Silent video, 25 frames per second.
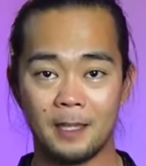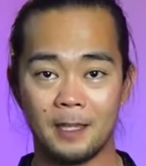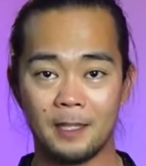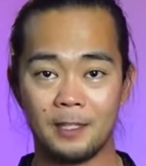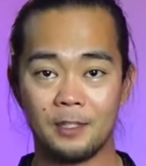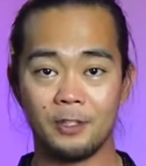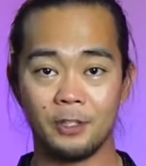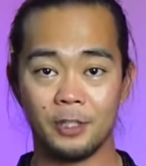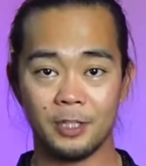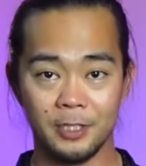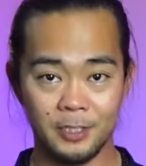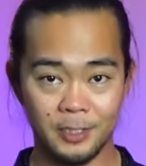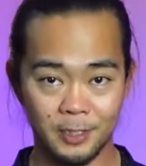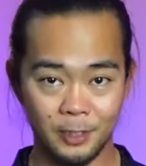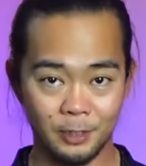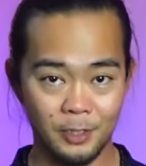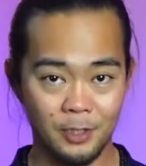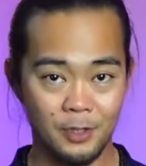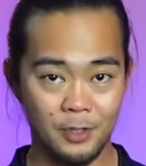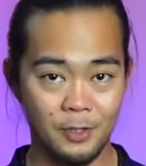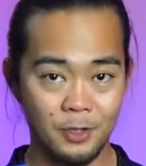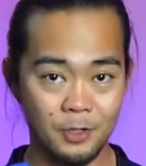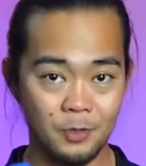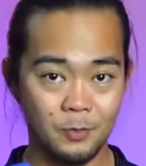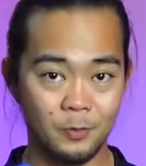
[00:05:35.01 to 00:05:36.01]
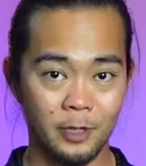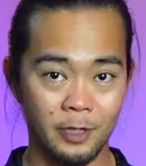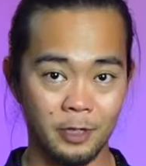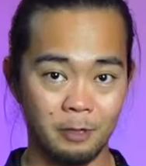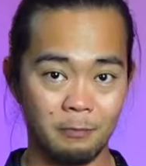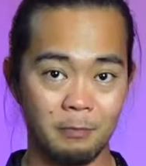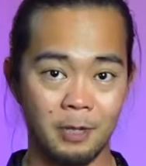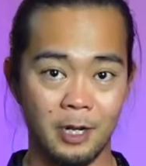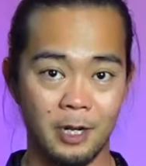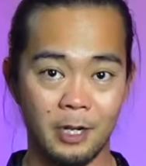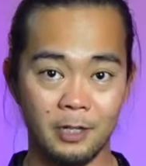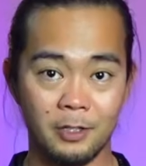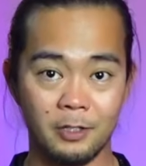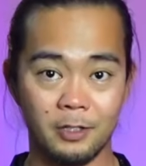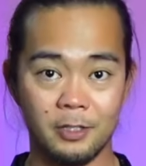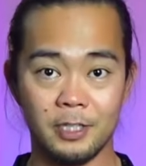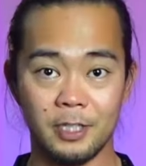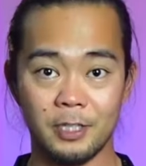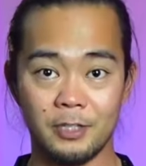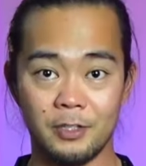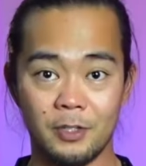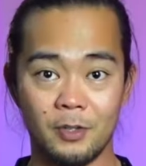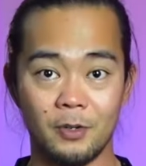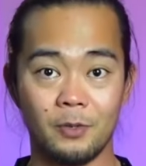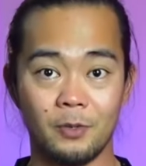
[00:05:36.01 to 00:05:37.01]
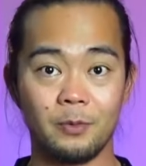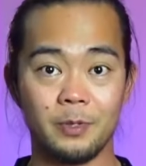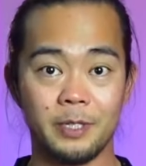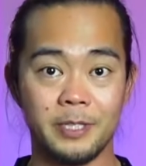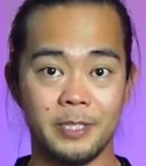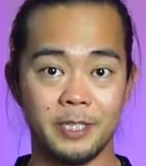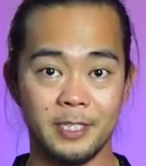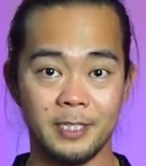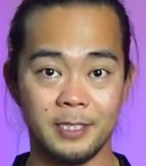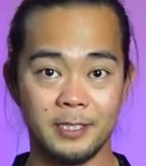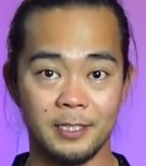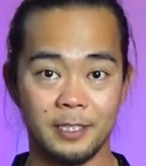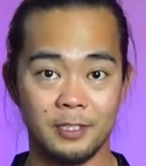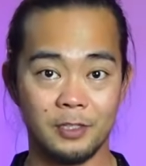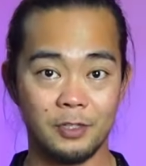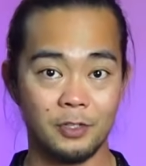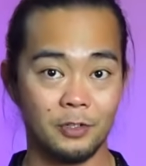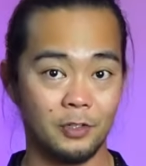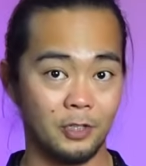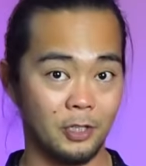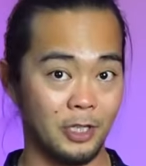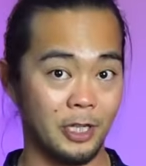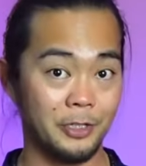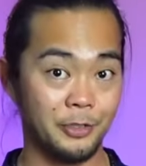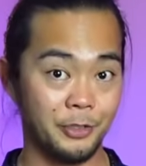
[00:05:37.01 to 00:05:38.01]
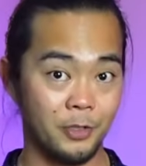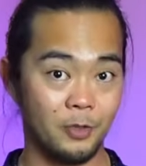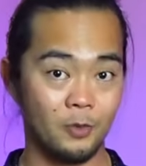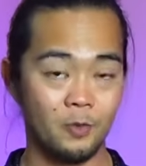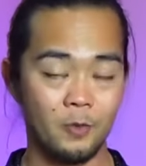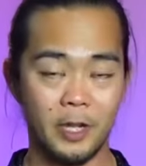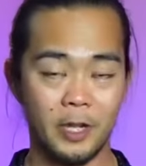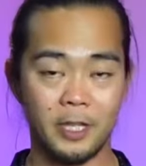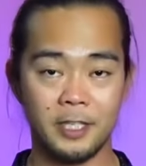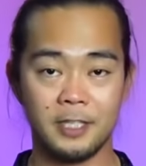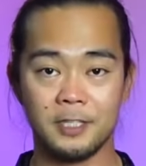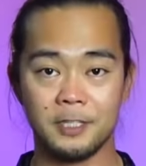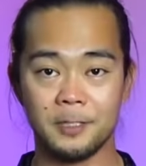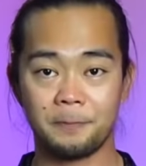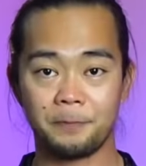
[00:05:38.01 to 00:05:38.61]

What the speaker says: You can still use water bottles as your resistance or as your weights.